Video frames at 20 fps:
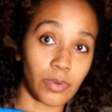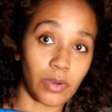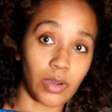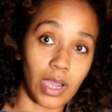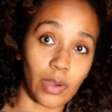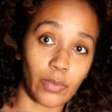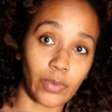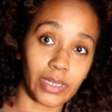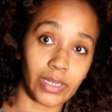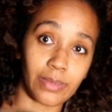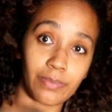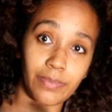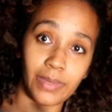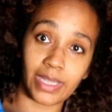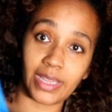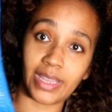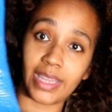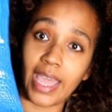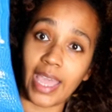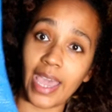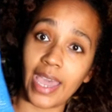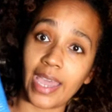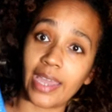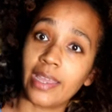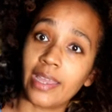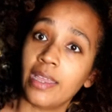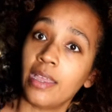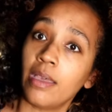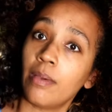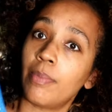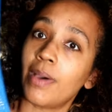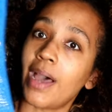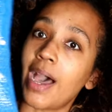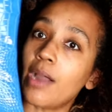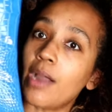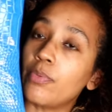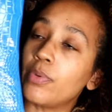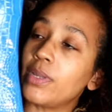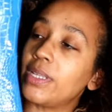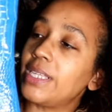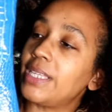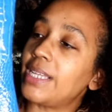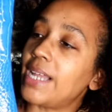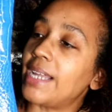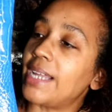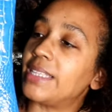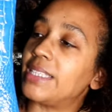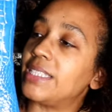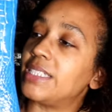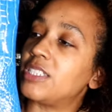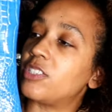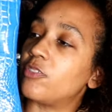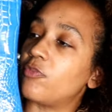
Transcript: I will admit that, but I really like this